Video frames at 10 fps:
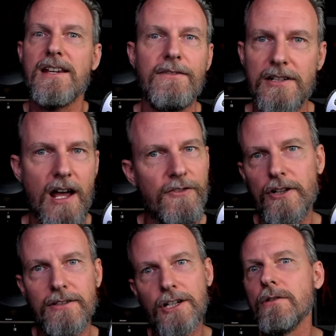of another
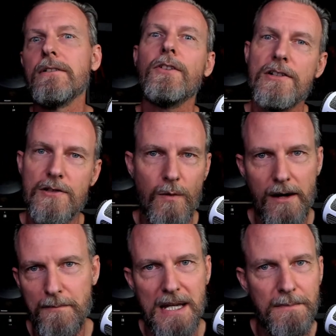universe
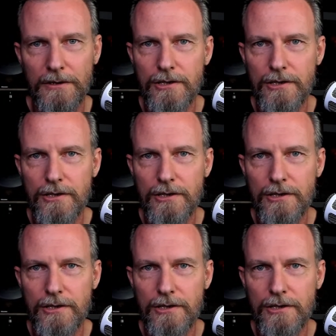where people